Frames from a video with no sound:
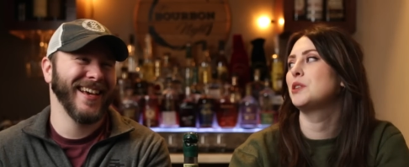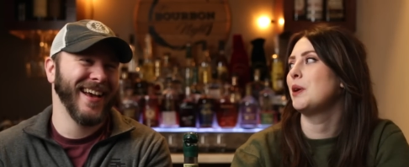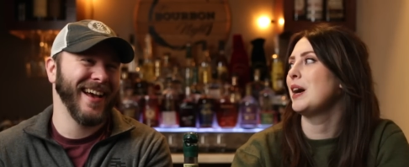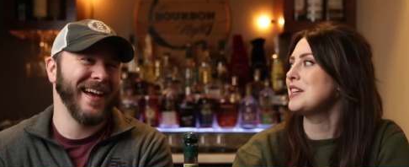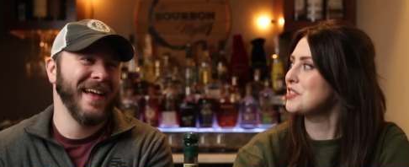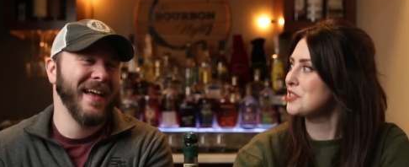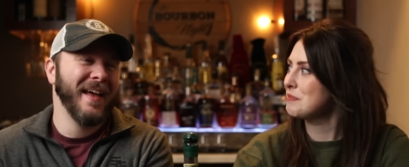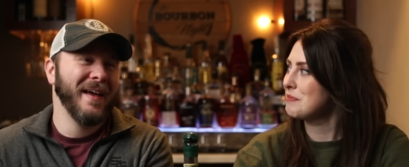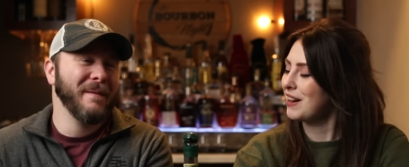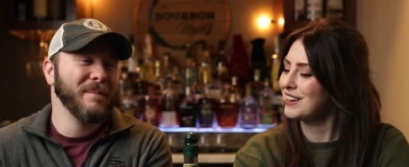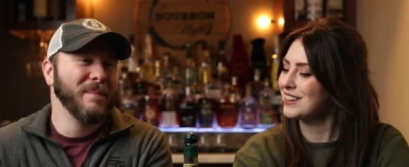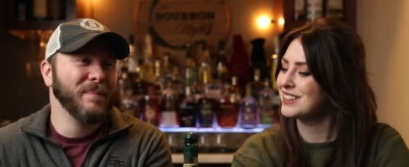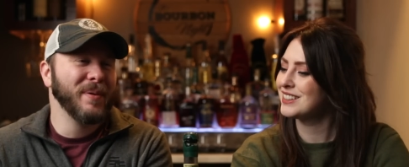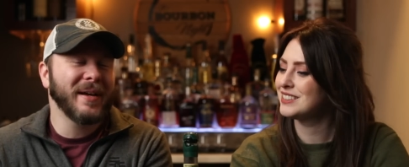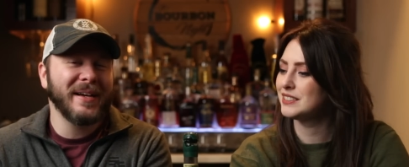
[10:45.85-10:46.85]
Speaker 1: question
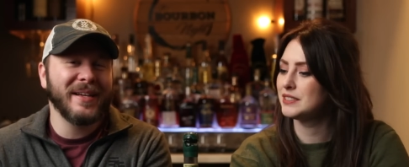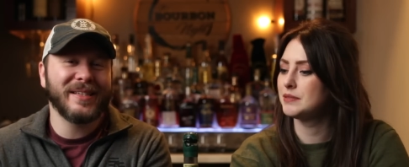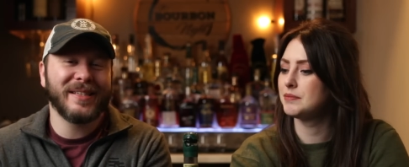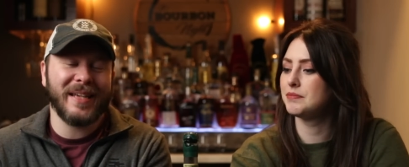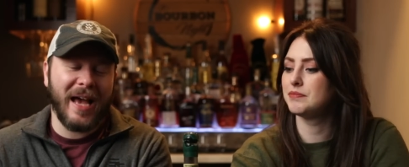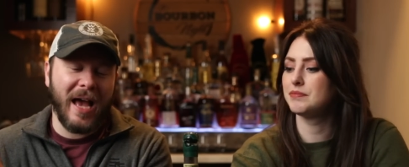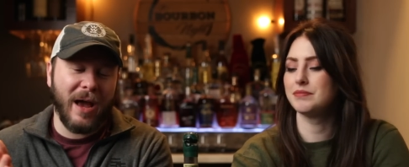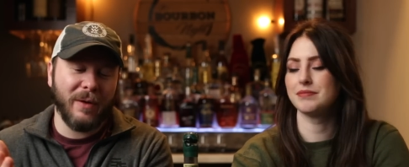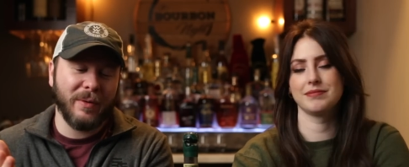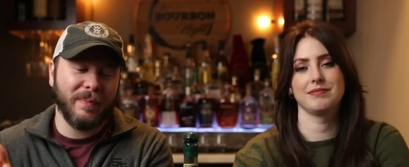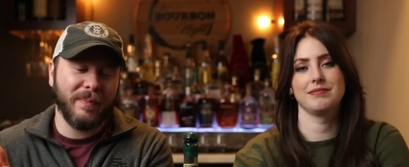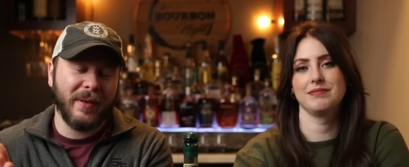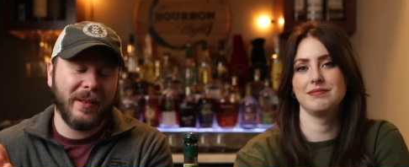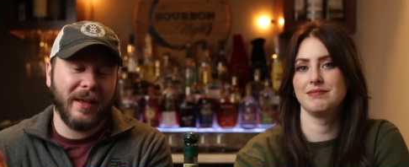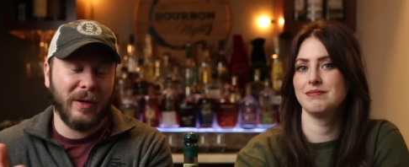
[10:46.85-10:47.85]
mark because I
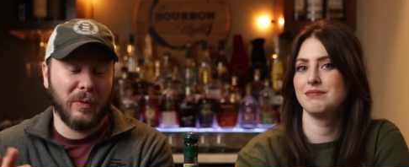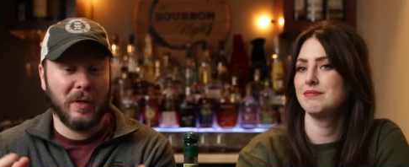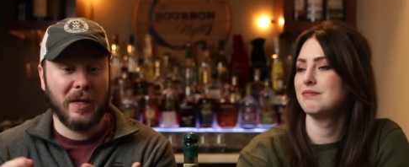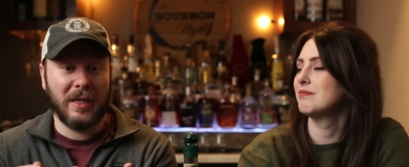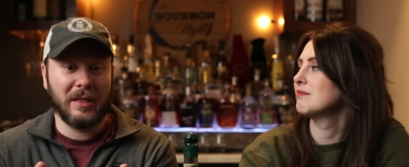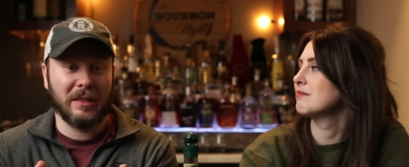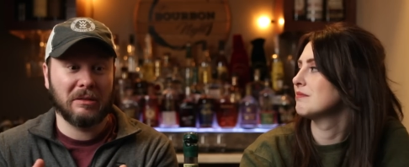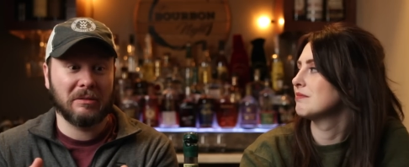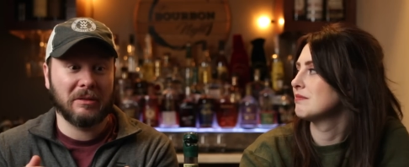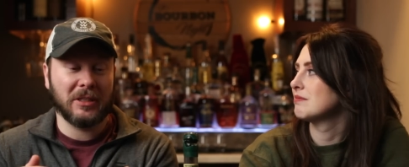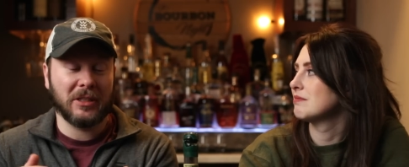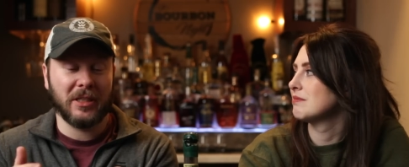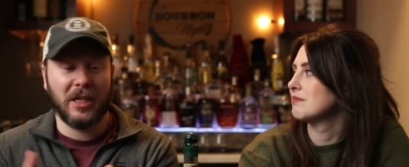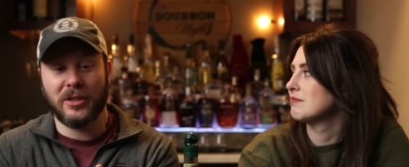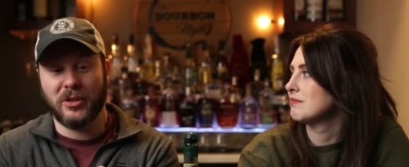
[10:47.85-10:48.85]
would be like, well,
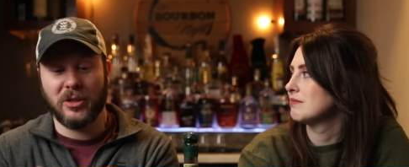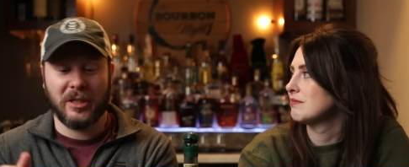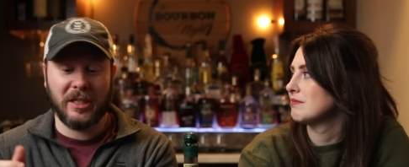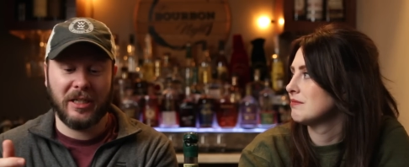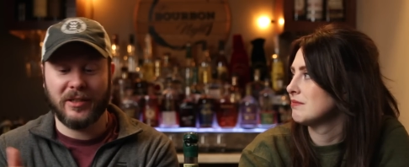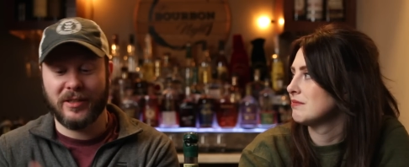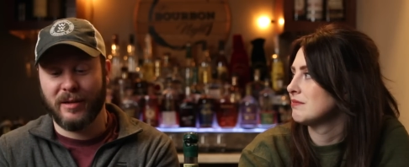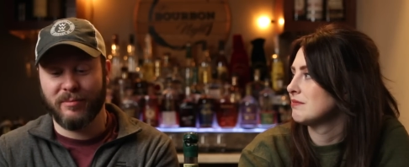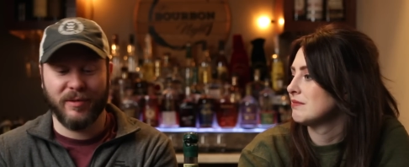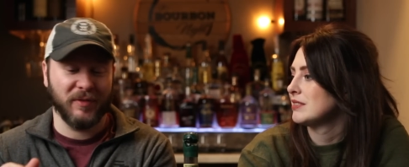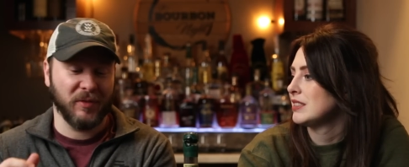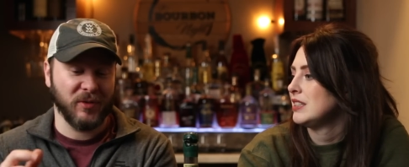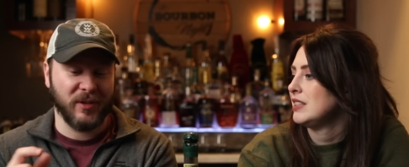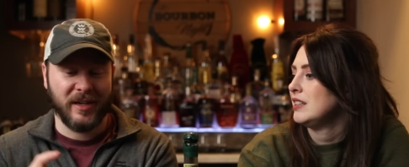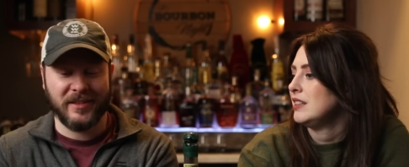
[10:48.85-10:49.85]
it's not turkey, it's not
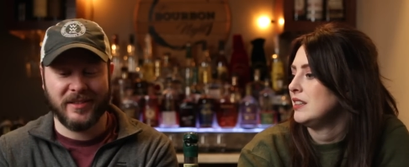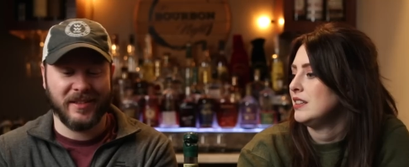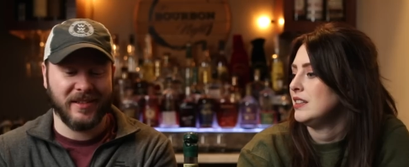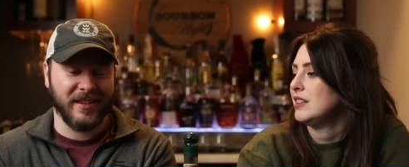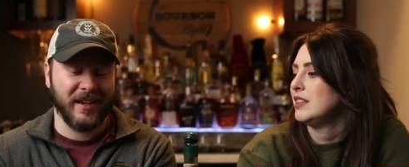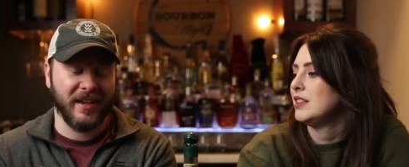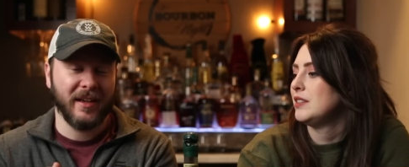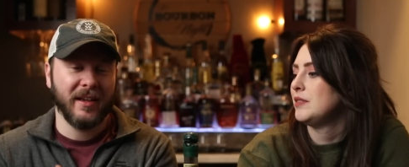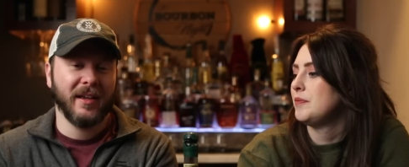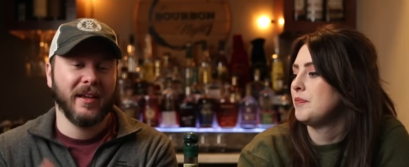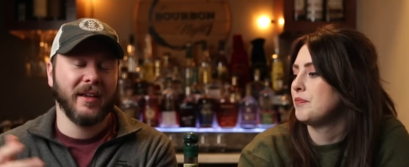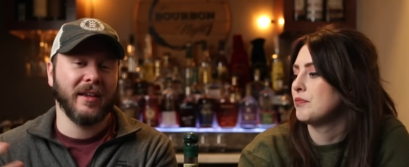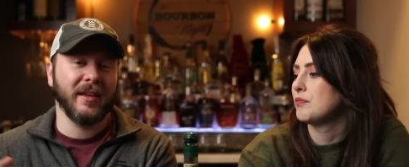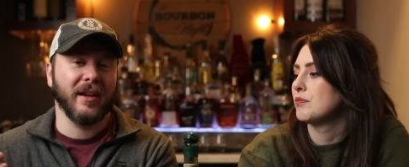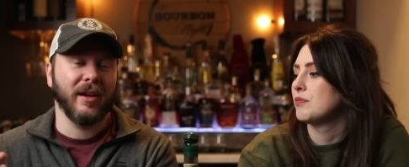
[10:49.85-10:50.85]
buffalo trace, it's not
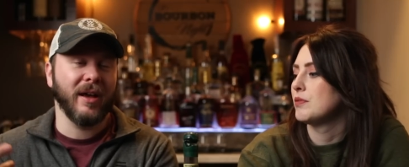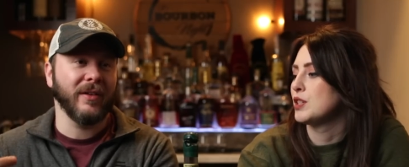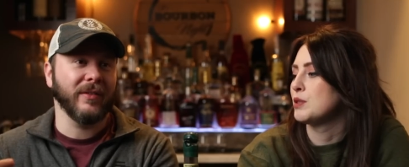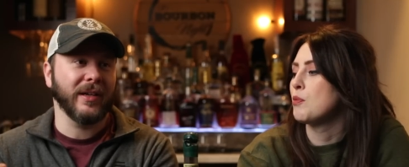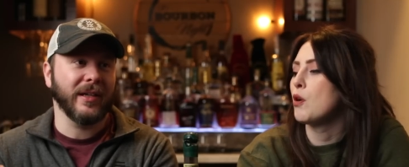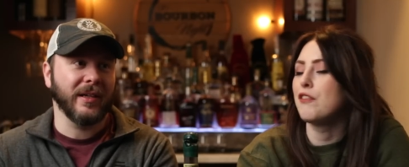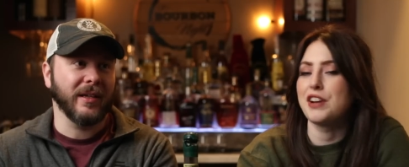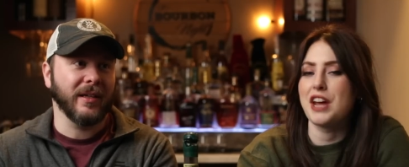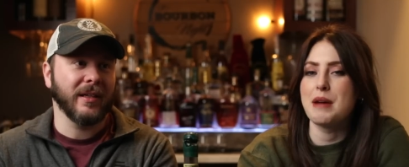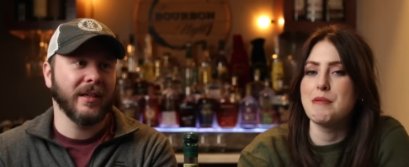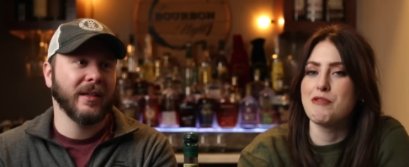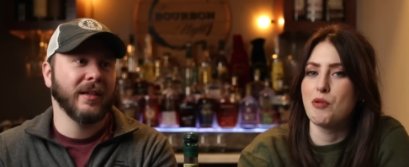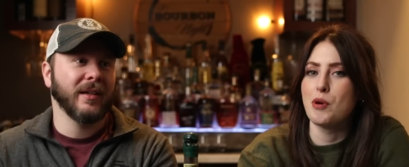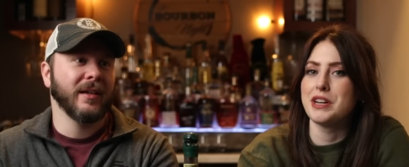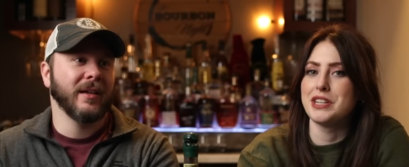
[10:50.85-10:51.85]
you know. Heaven, it's more no. of a game
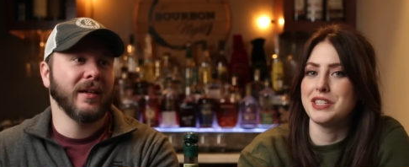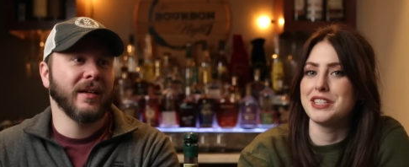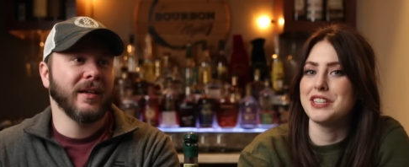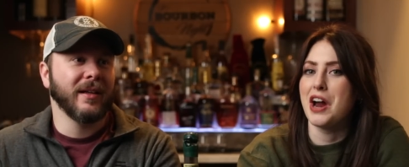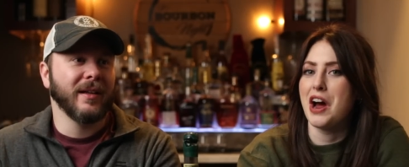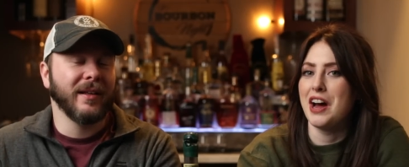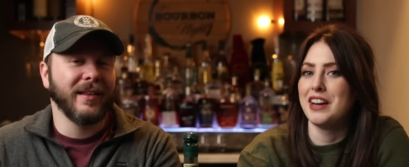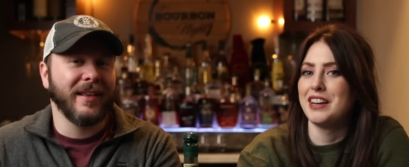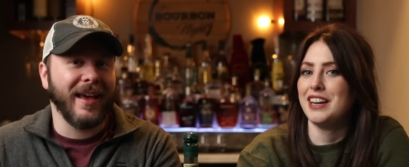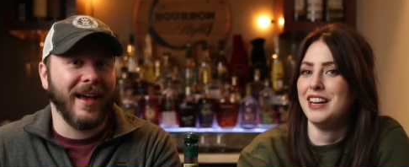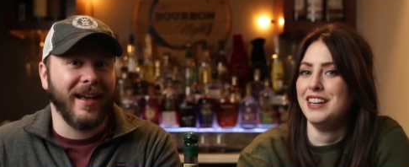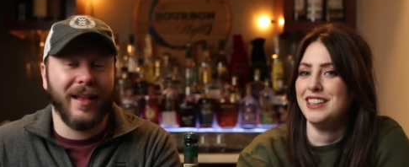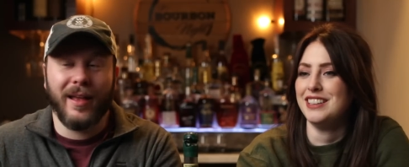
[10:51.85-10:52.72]
Speaker 2: of what is it's not. Yeah,